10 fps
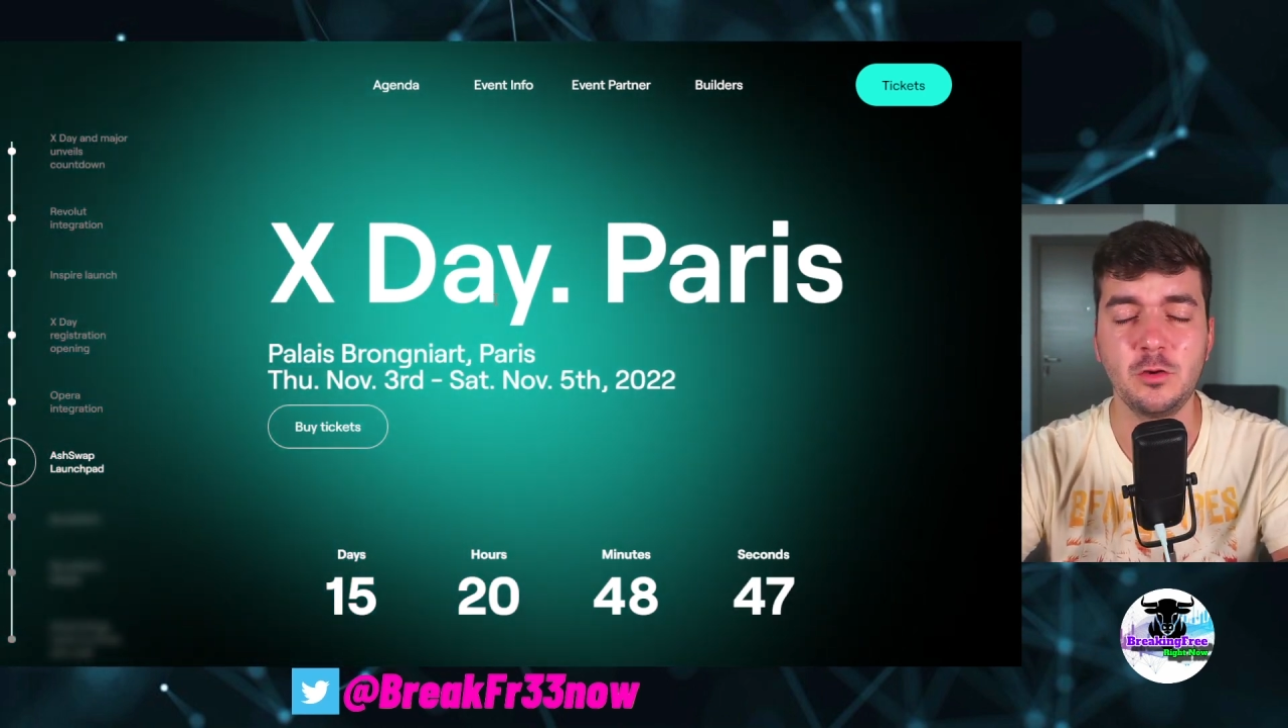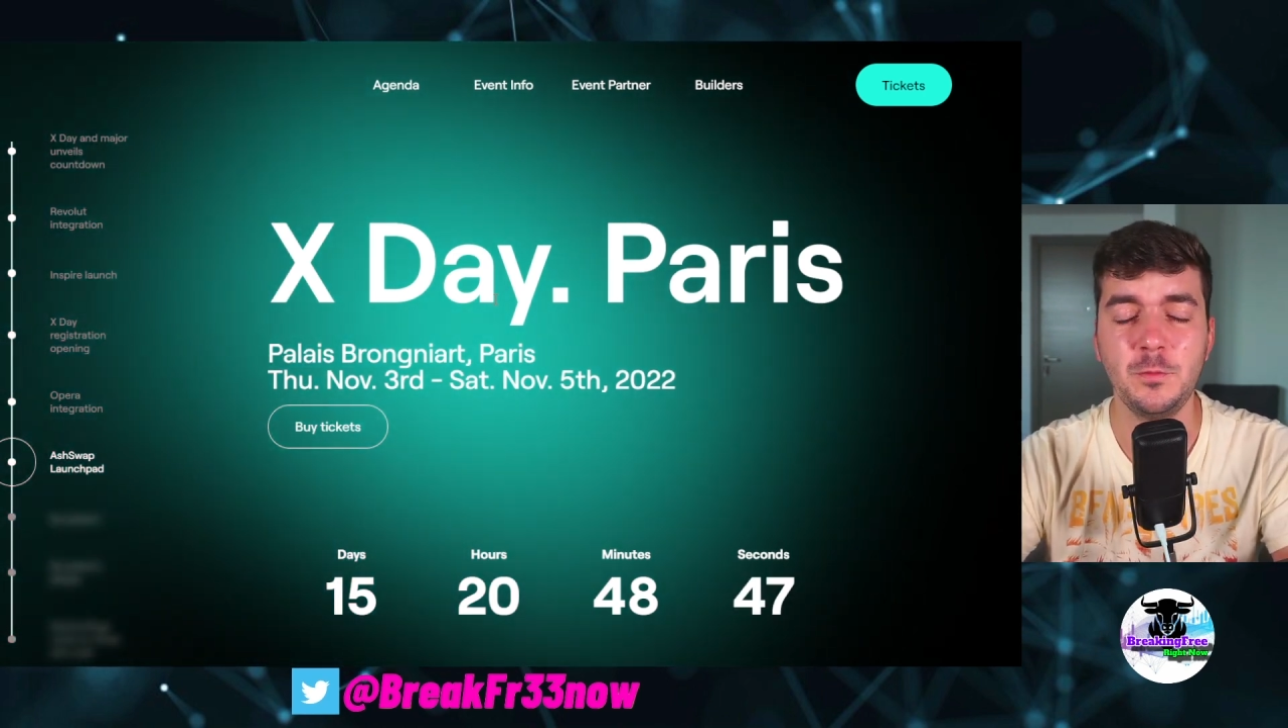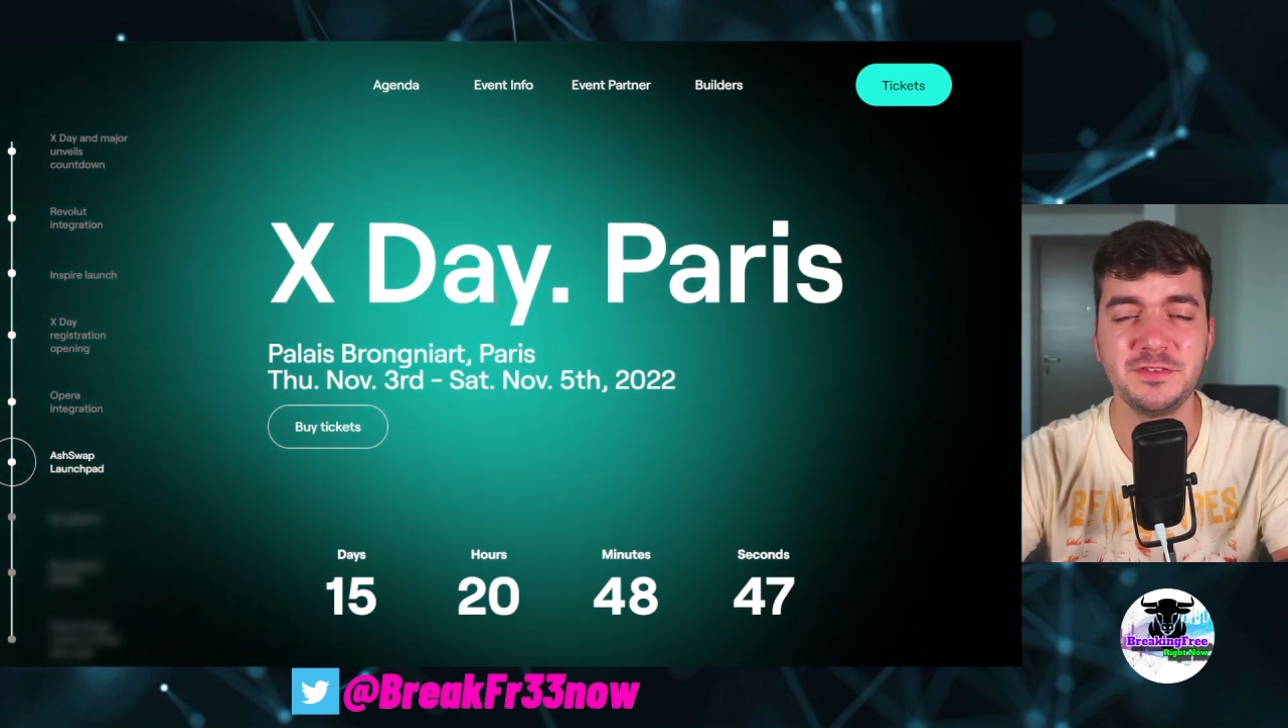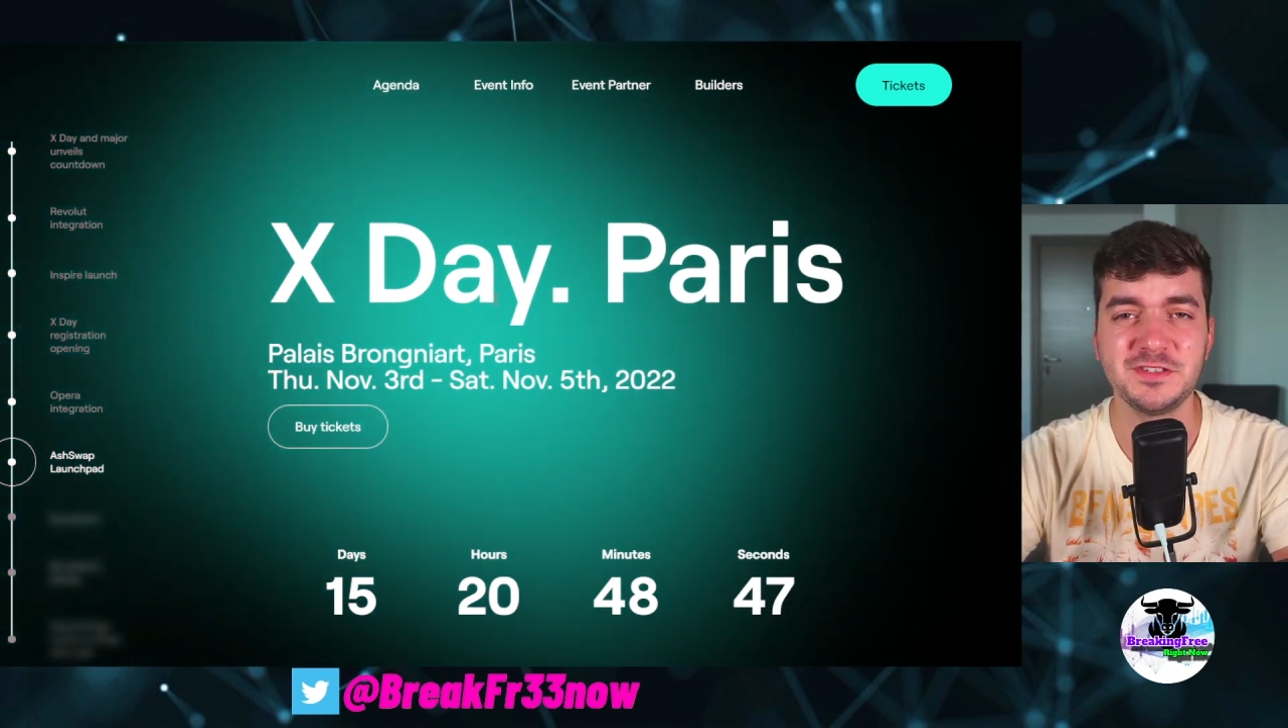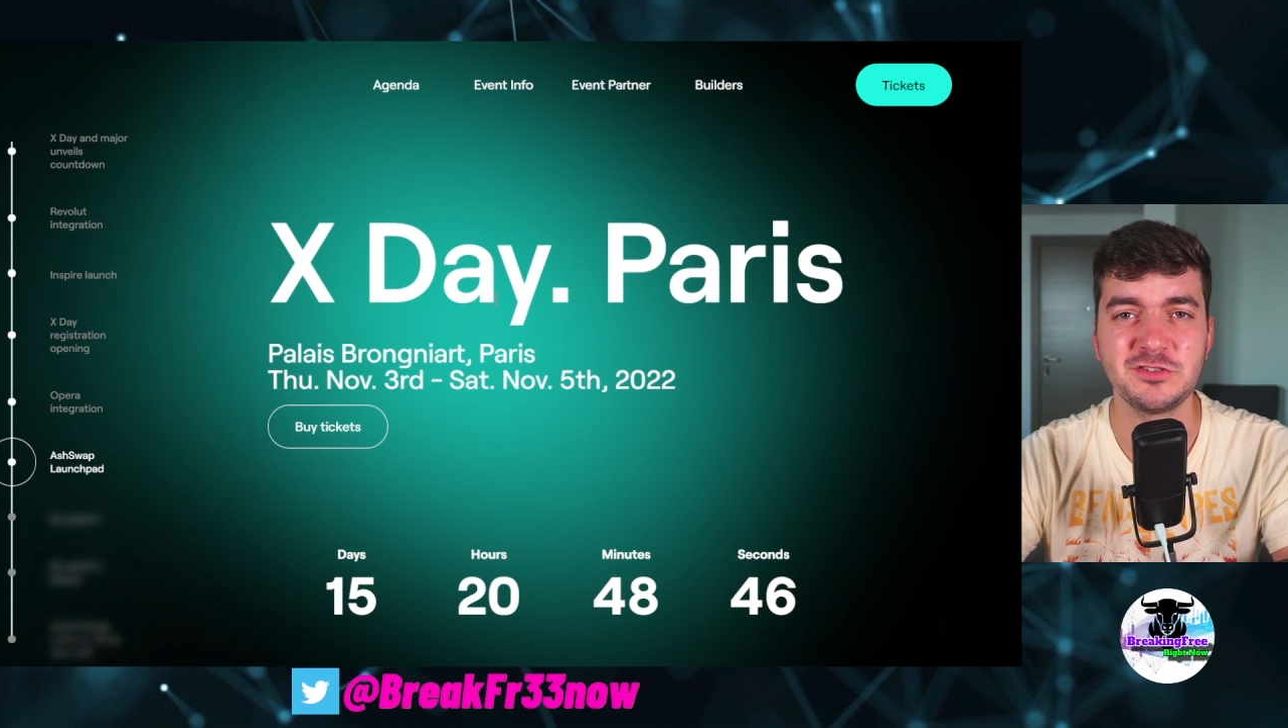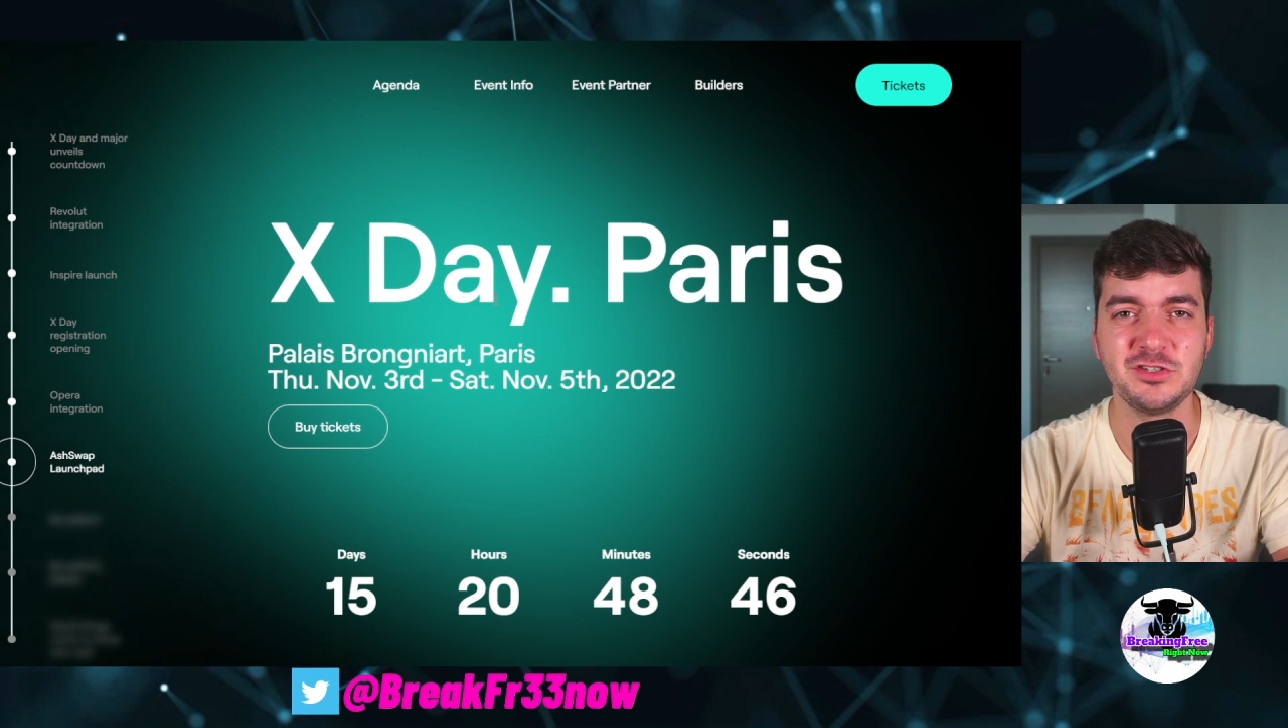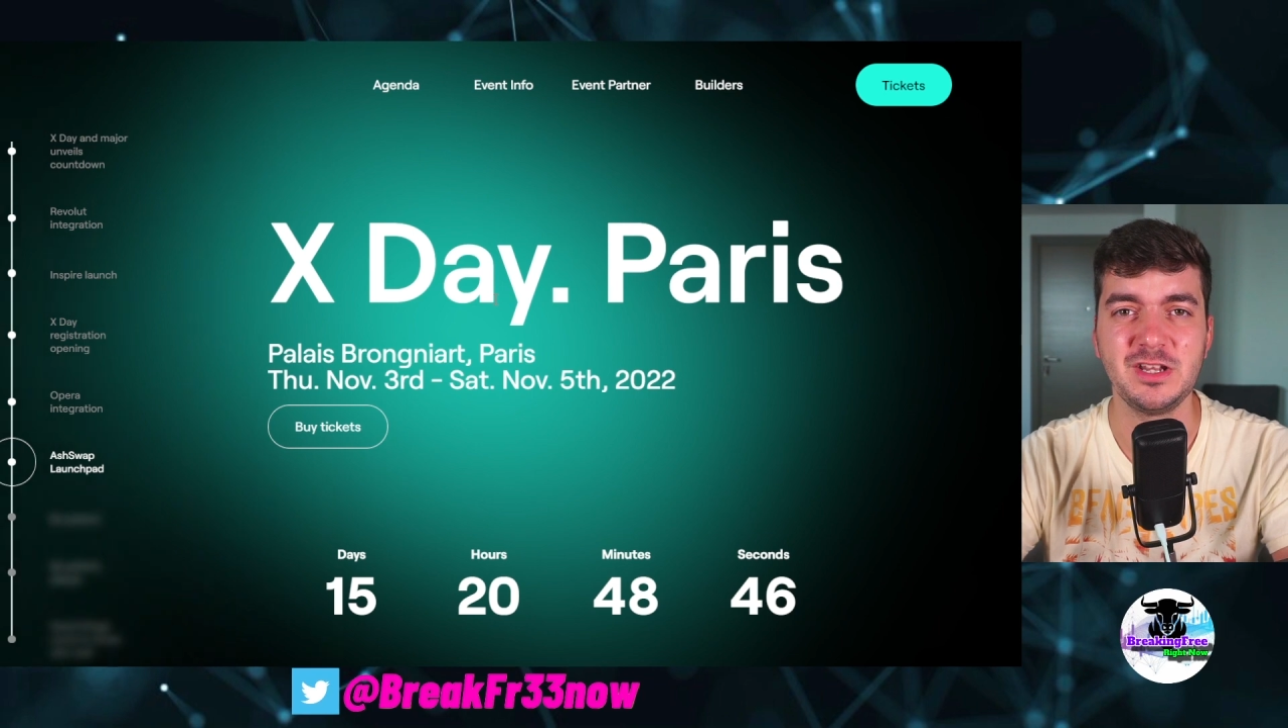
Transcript: comment section